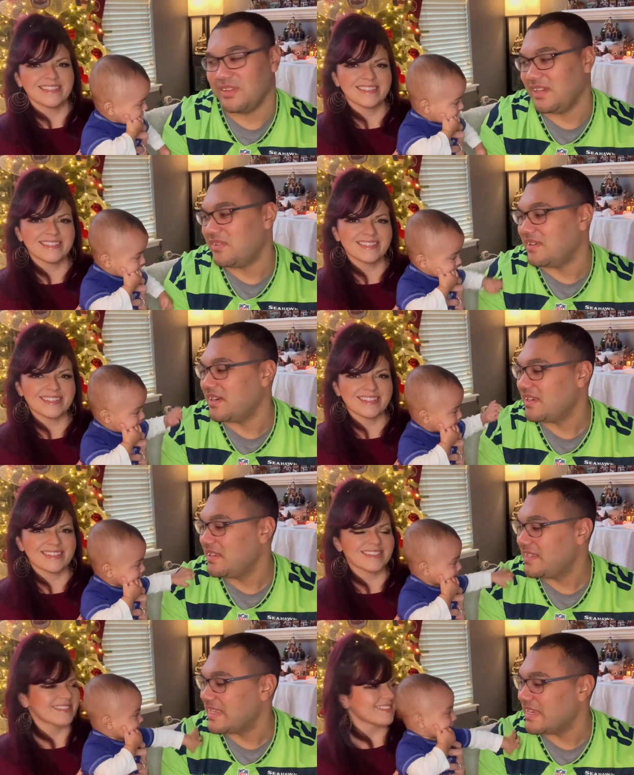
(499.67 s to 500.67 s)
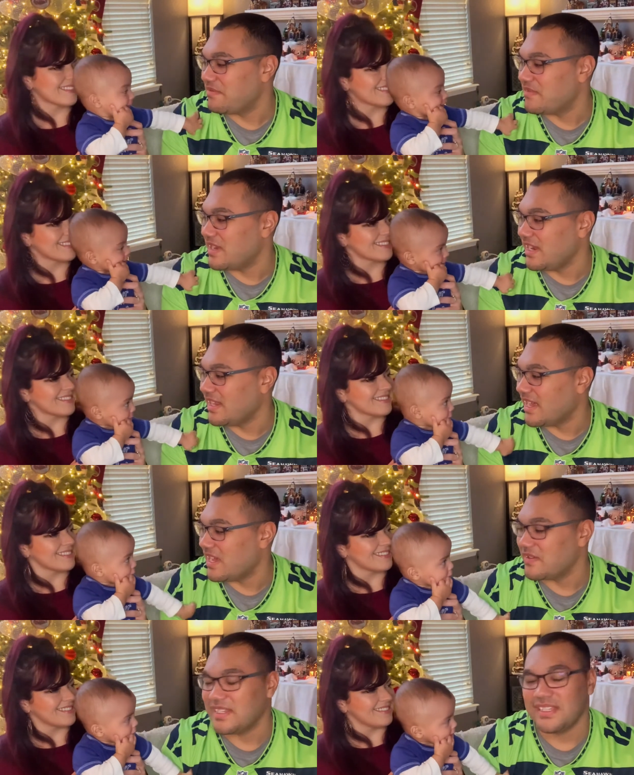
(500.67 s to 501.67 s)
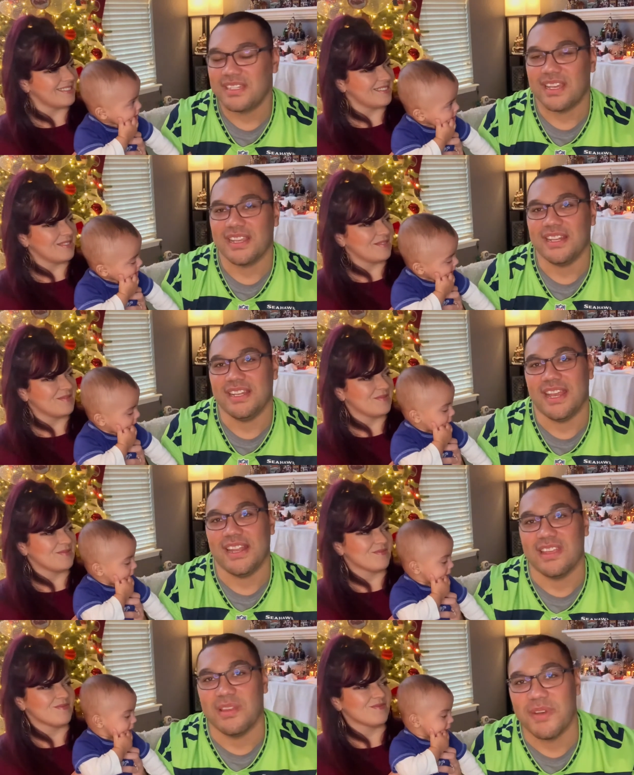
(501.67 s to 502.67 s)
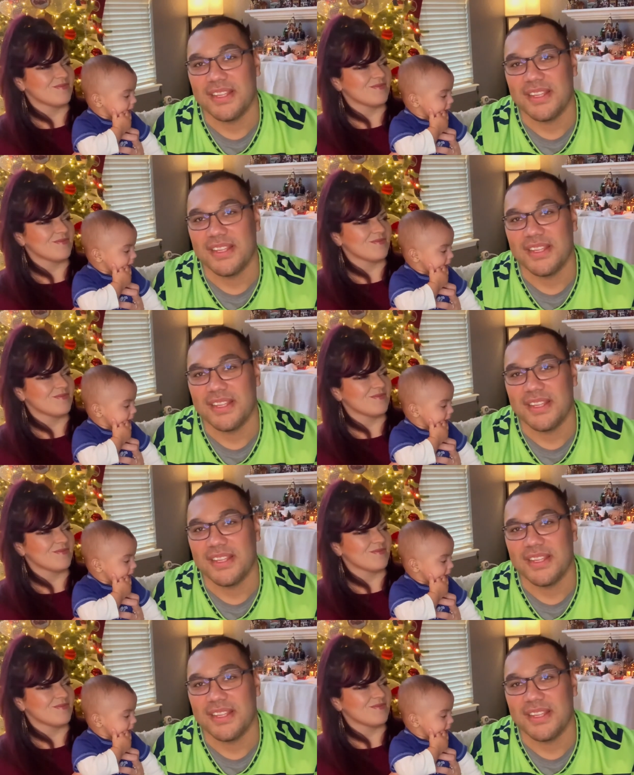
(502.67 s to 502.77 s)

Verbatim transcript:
Speaker 1: quick something funny that I was talking to Danielle about